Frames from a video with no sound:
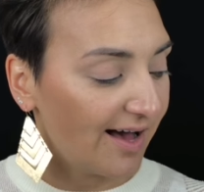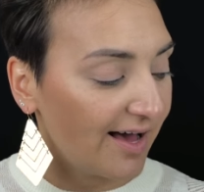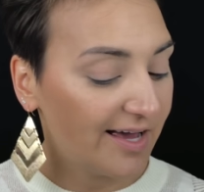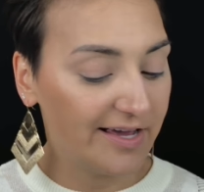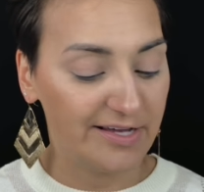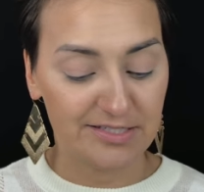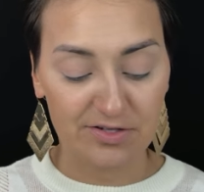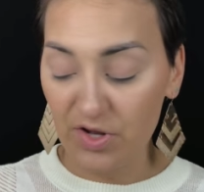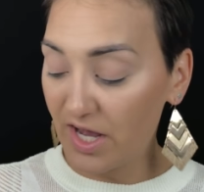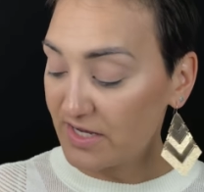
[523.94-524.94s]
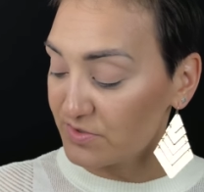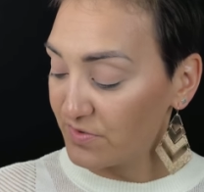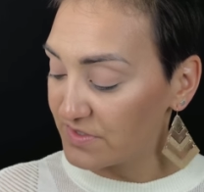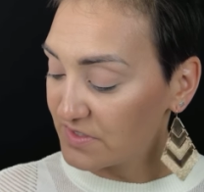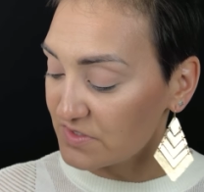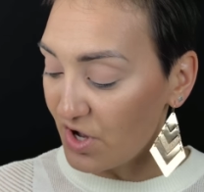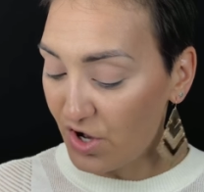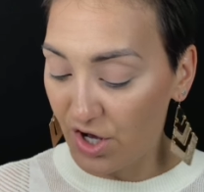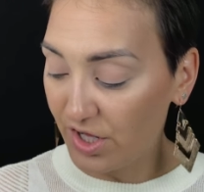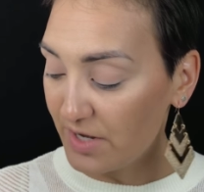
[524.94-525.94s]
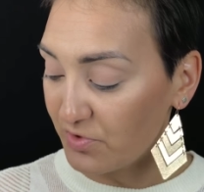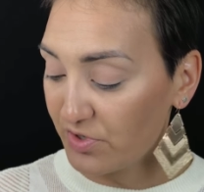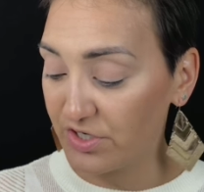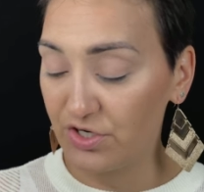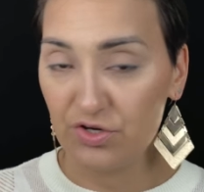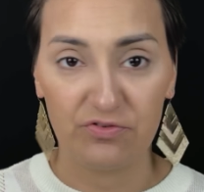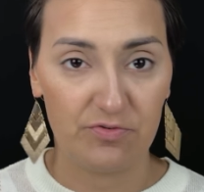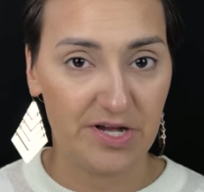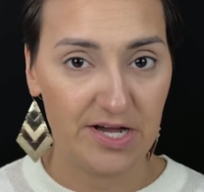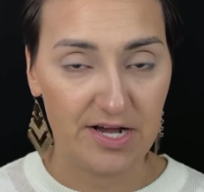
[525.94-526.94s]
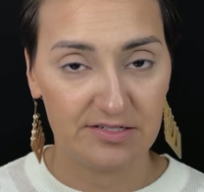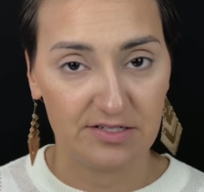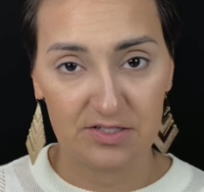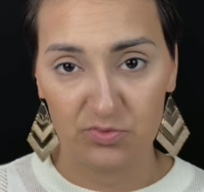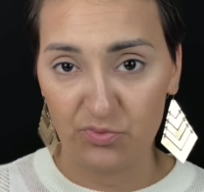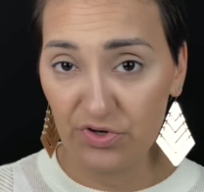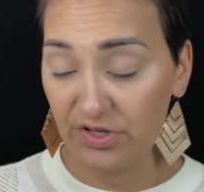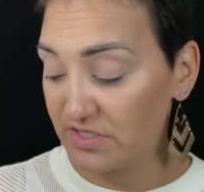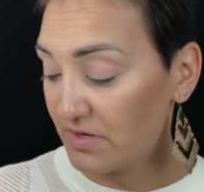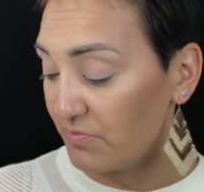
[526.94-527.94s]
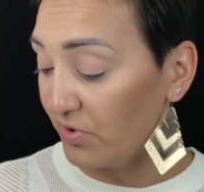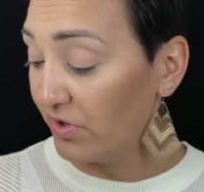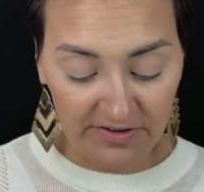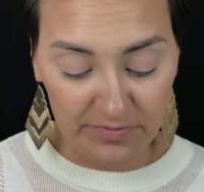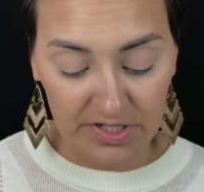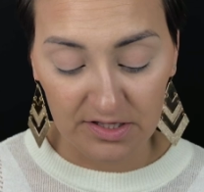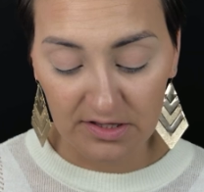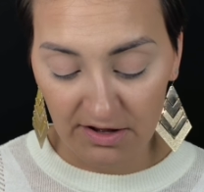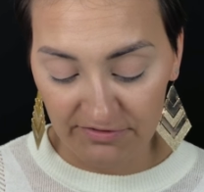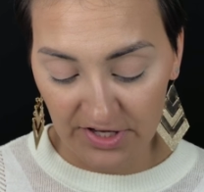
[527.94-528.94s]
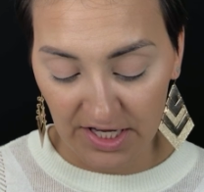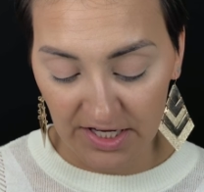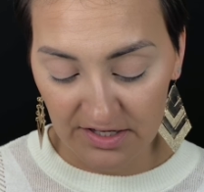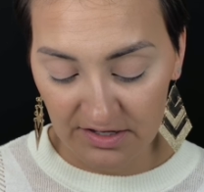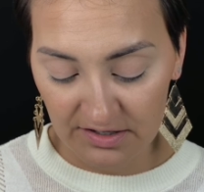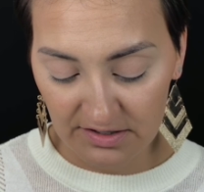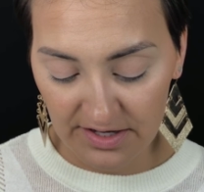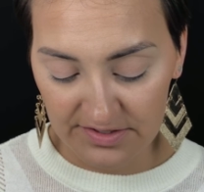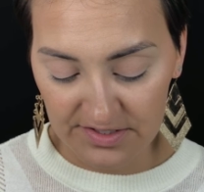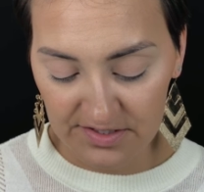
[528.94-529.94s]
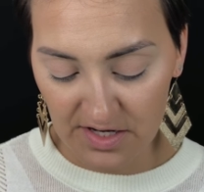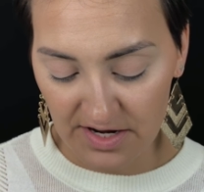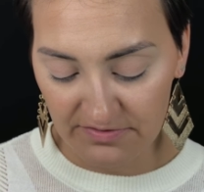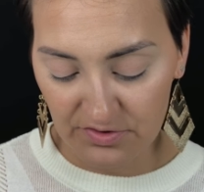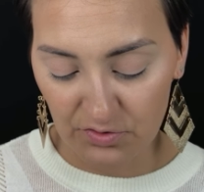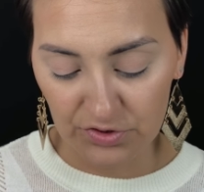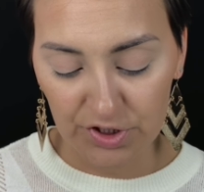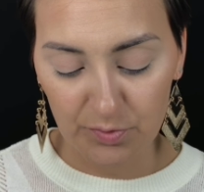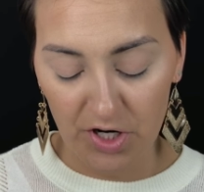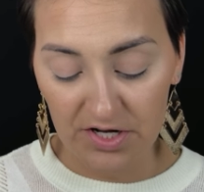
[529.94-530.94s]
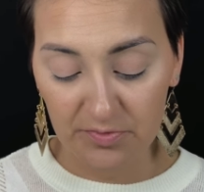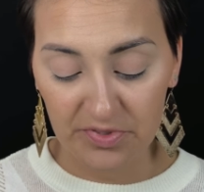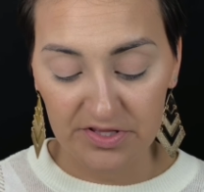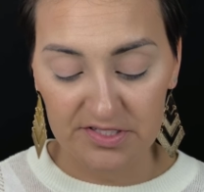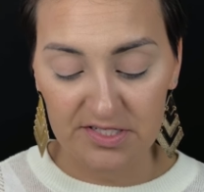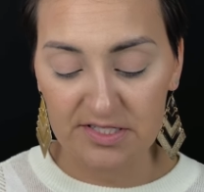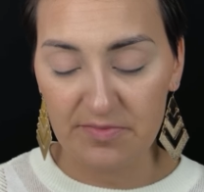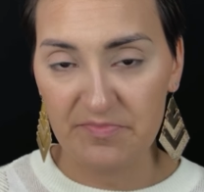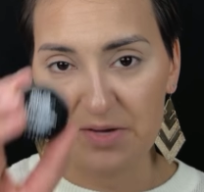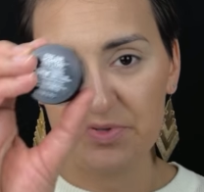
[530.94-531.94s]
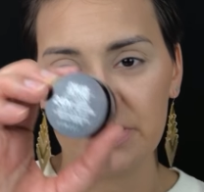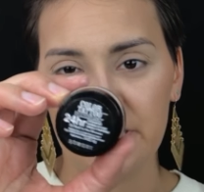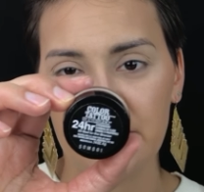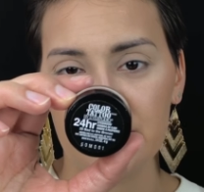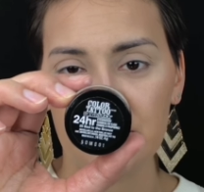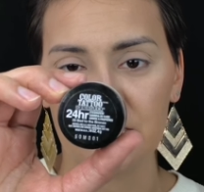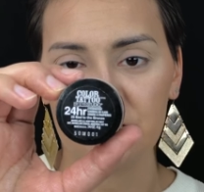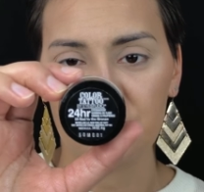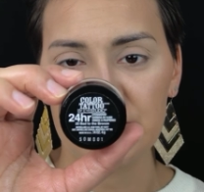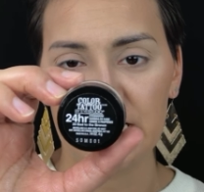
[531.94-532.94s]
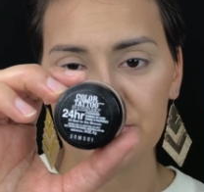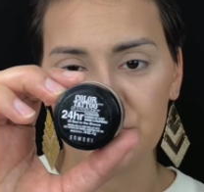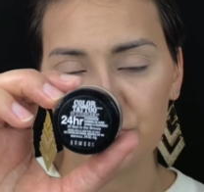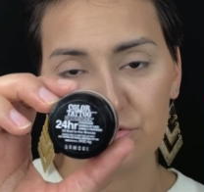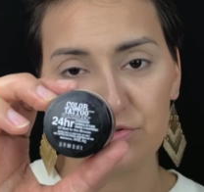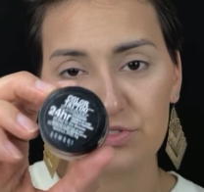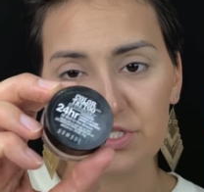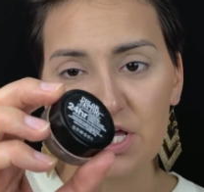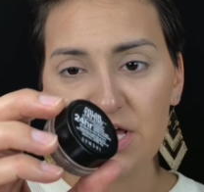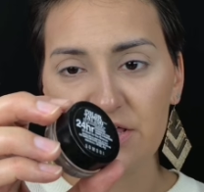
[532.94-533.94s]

Eyes. Okay, so this is all I'm going to do for my eyes. It's really simple. I've been loving, and this is kind of an older product, but this is the Maybelline Color Tattoos.